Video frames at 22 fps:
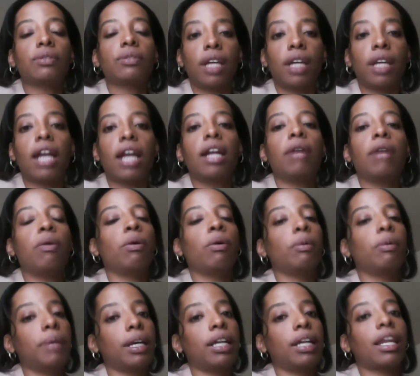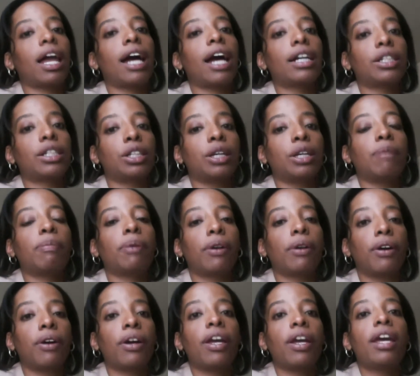and it will be a lot
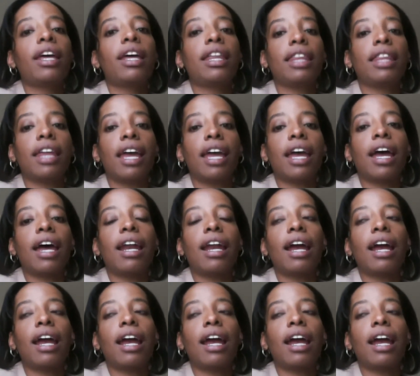cheaper than,